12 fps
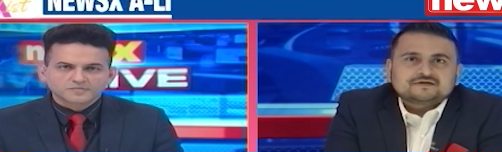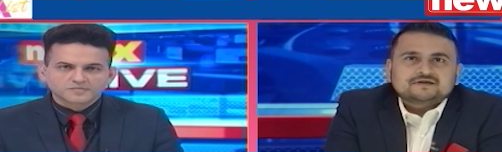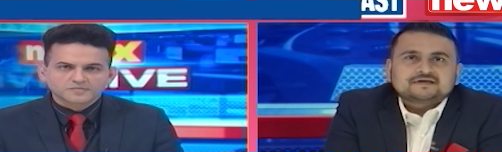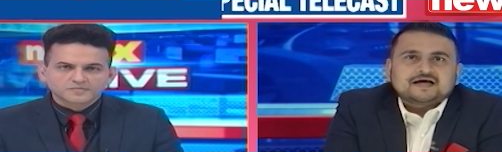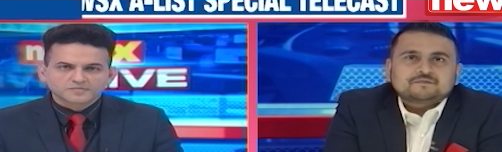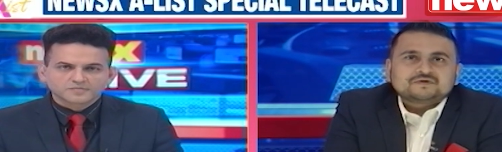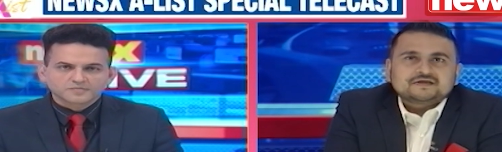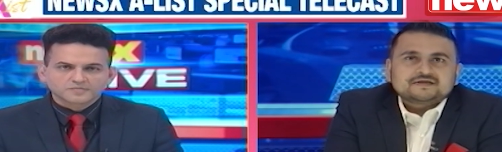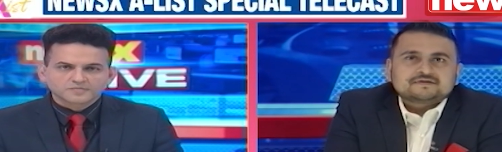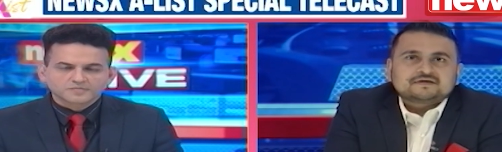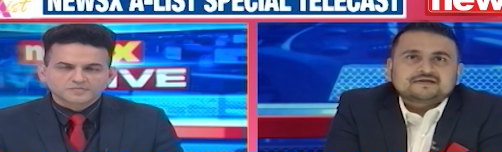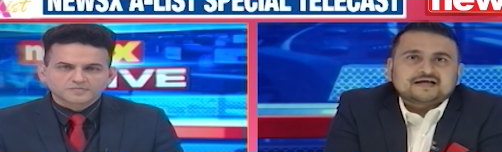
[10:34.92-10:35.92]
Speaker 1: the diamond
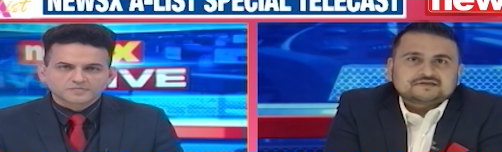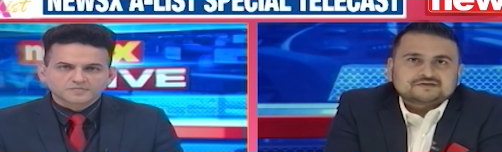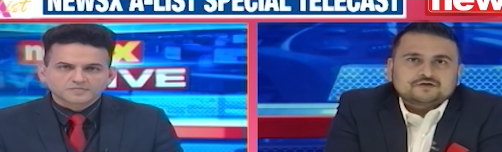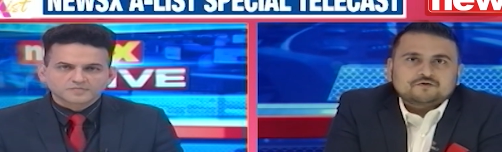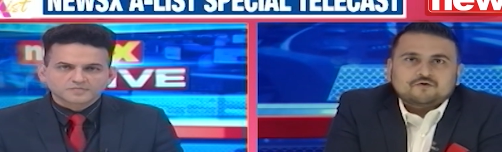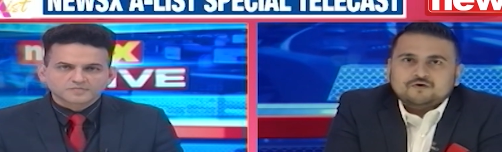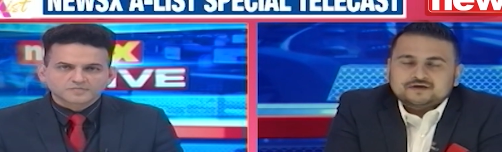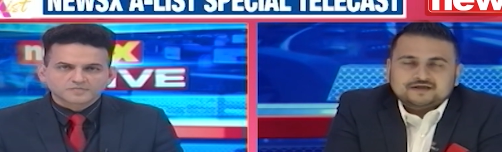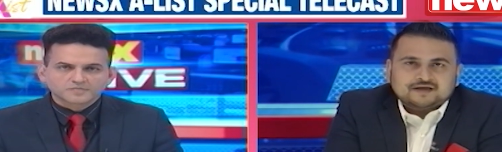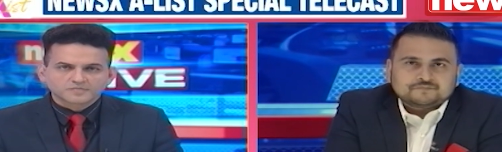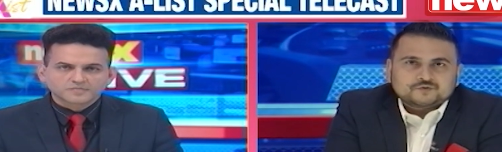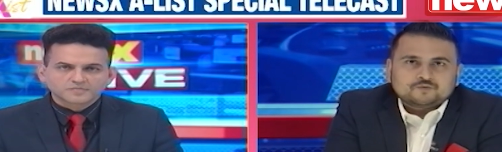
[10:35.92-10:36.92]
is a natural or a
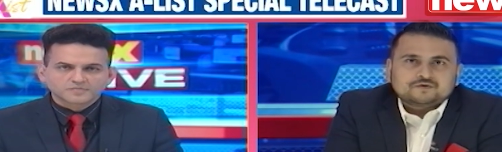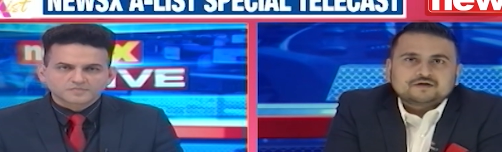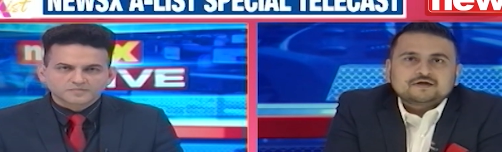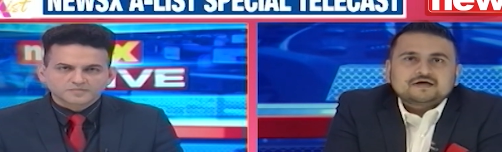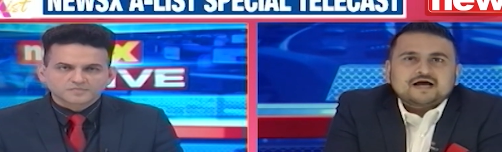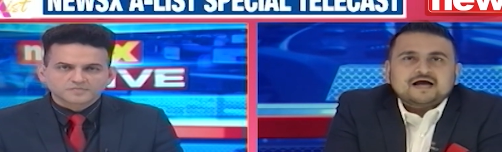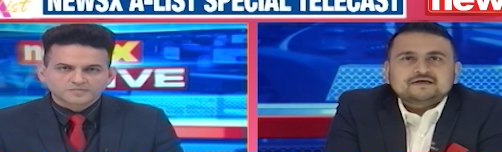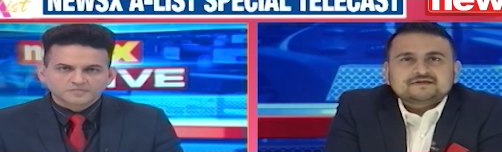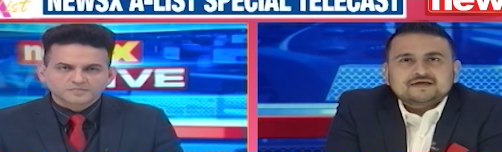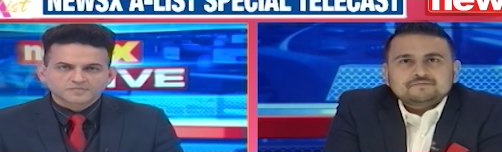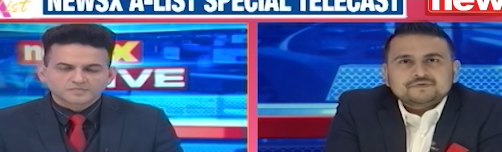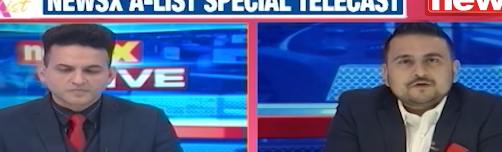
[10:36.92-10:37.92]
lab grown, and
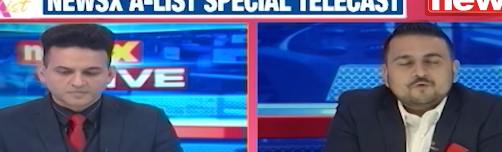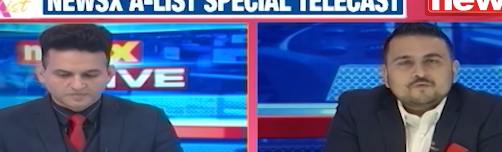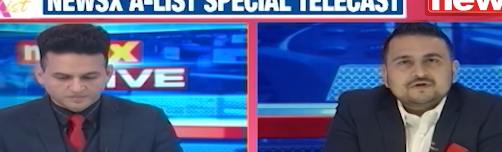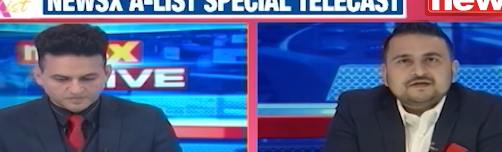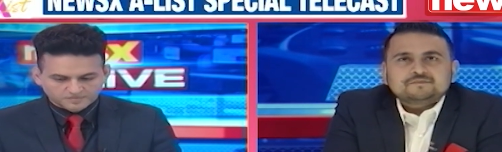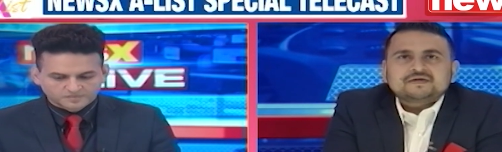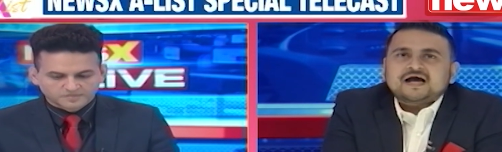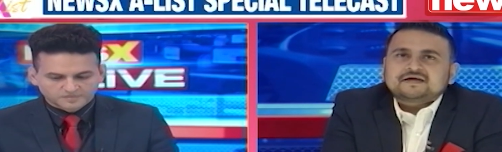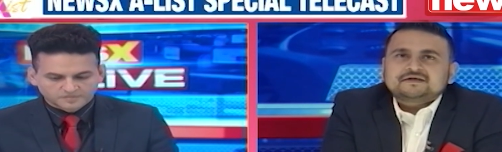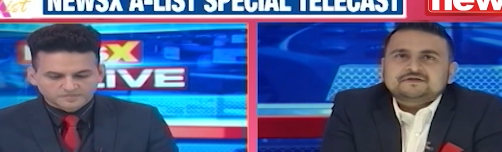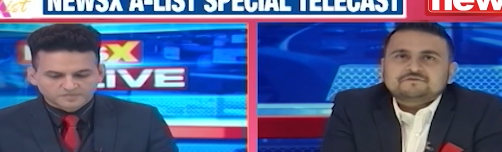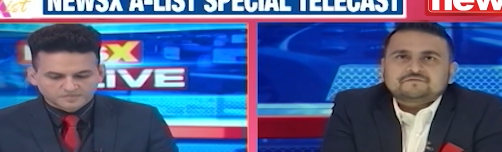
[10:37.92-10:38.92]
it can be only be
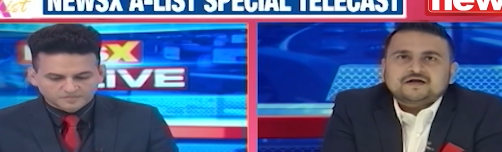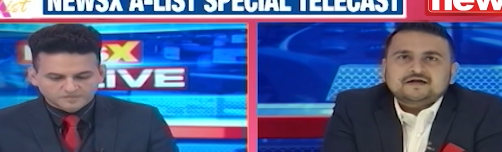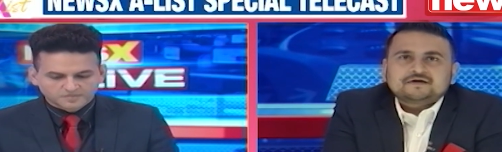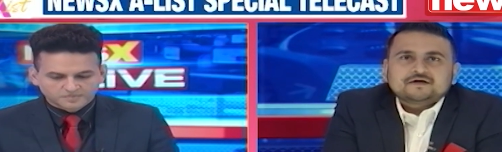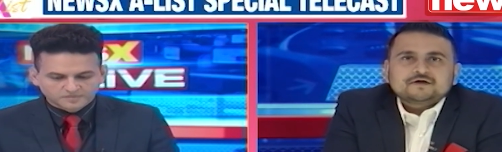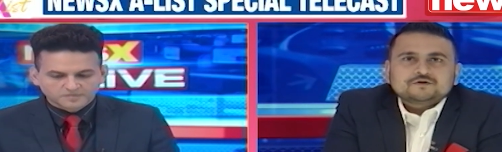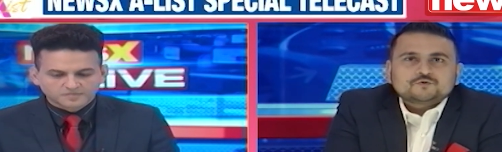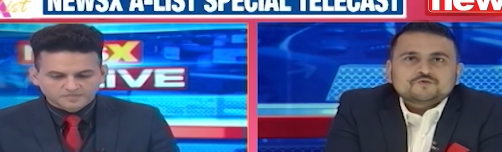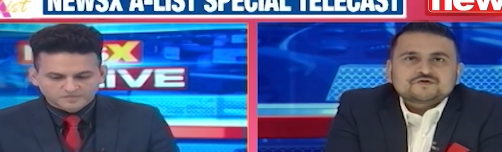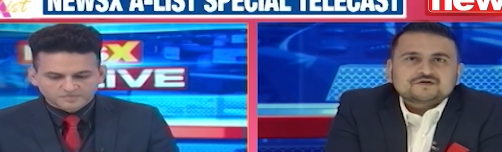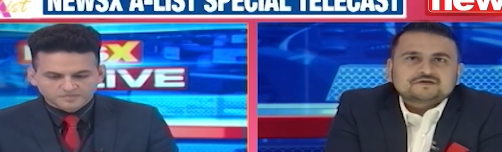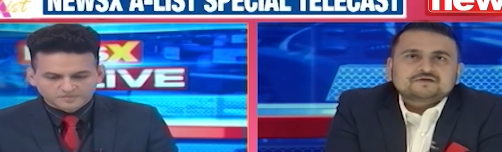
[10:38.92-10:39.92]
identified
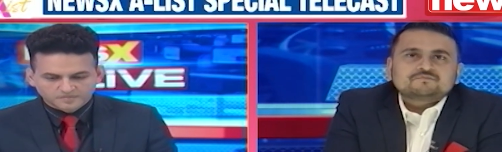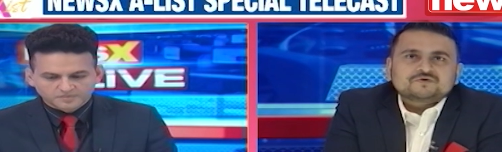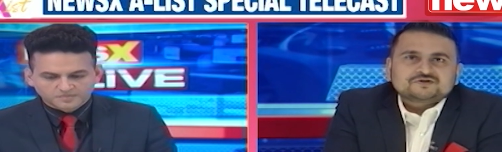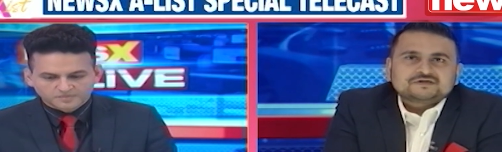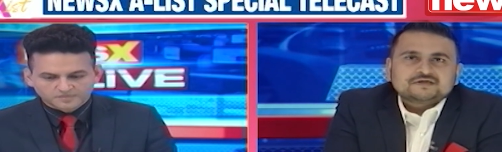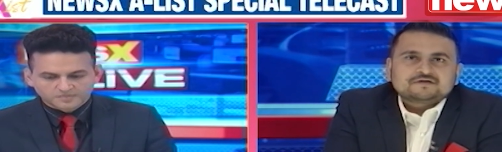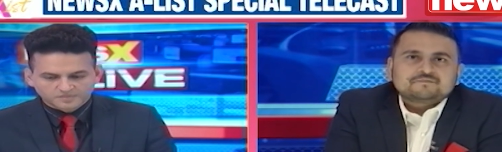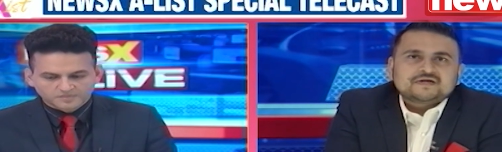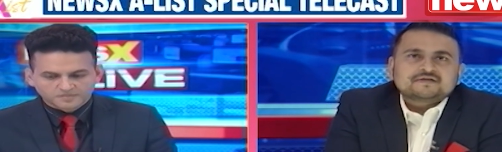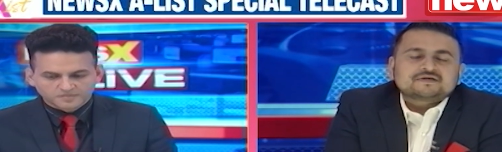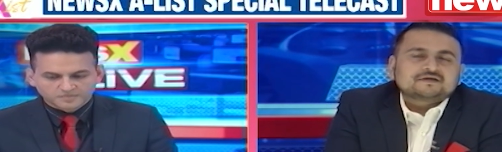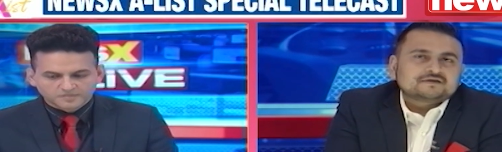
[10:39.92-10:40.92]
through certain machines
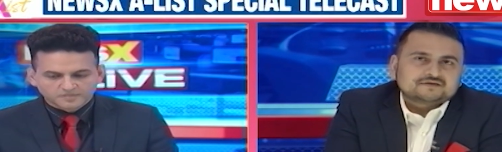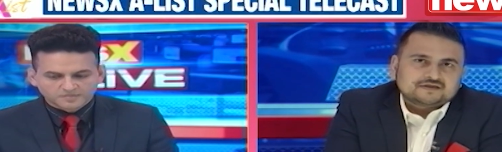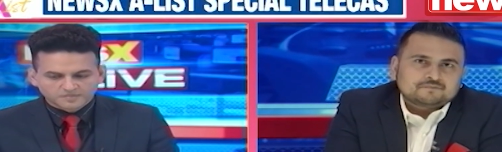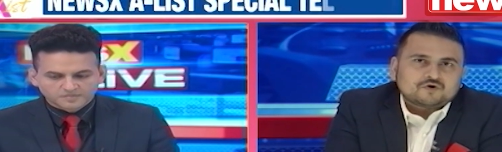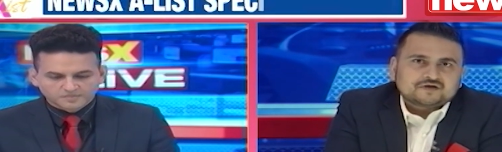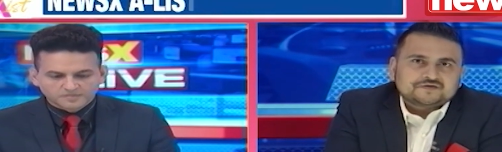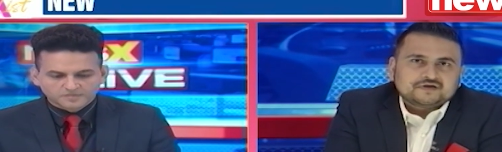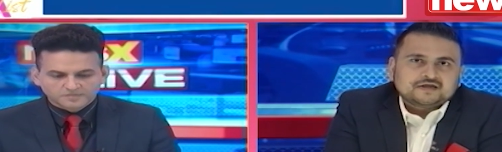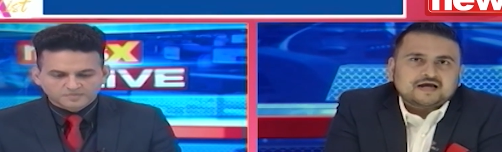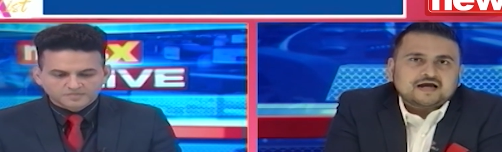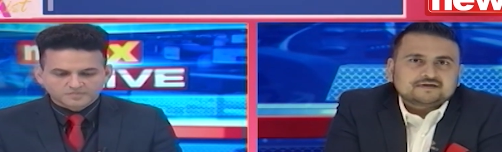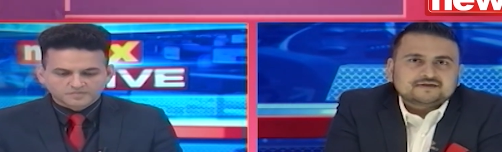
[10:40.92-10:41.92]
based under the
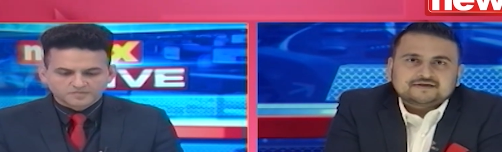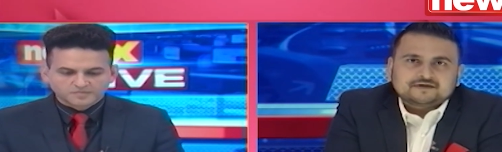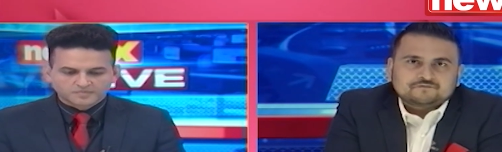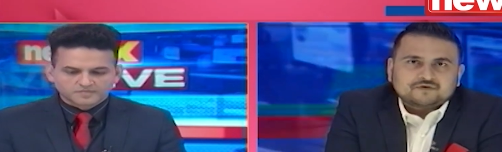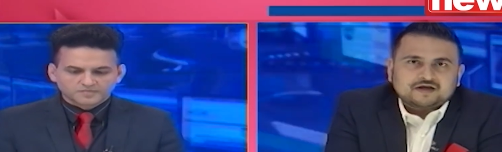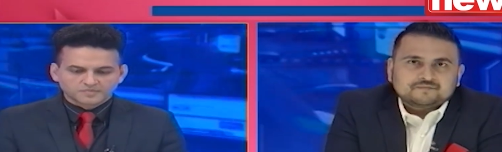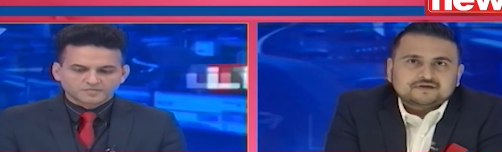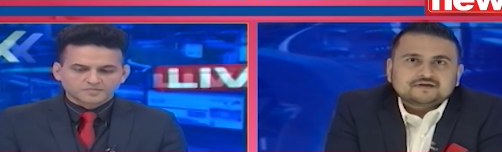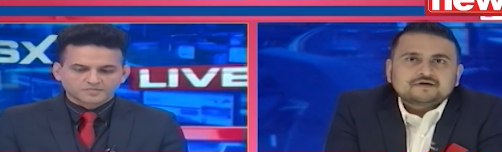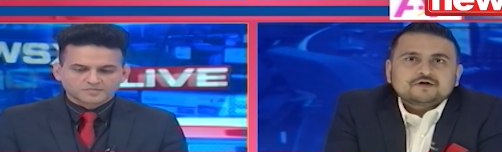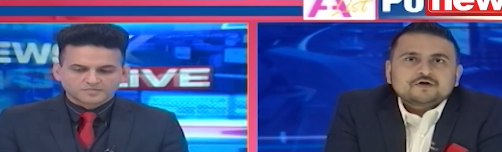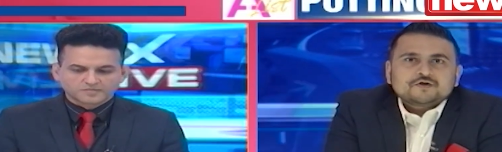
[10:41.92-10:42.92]
laboratory and that environment.
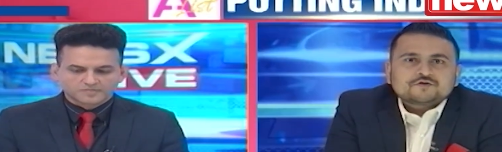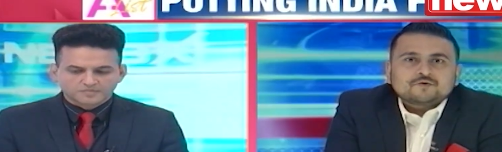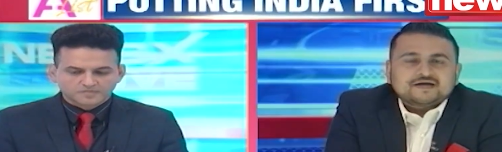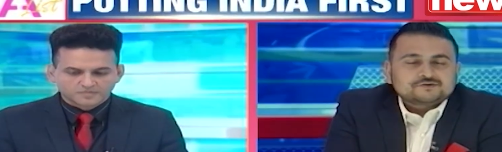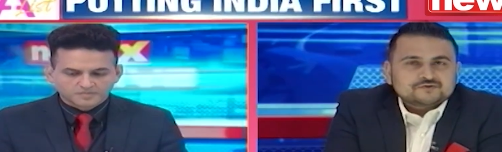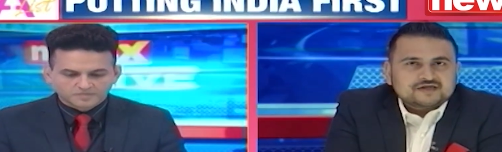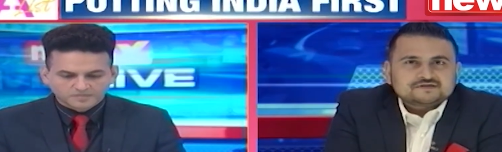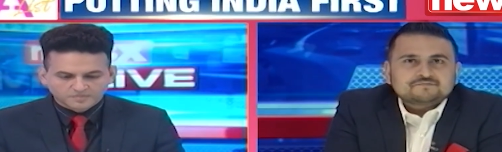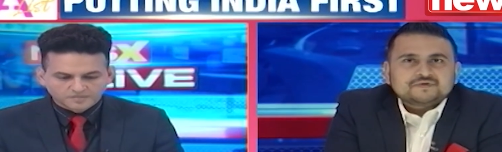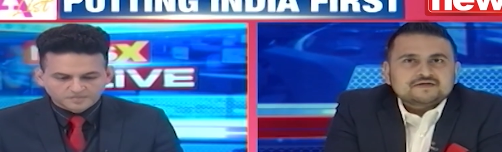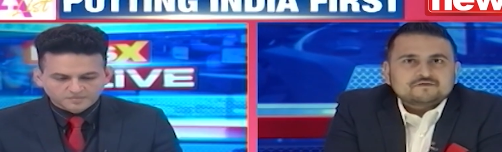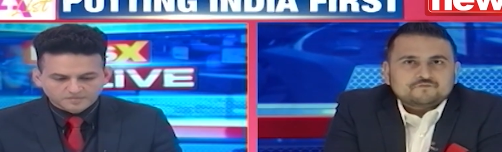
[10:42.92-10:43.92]
So, education plays a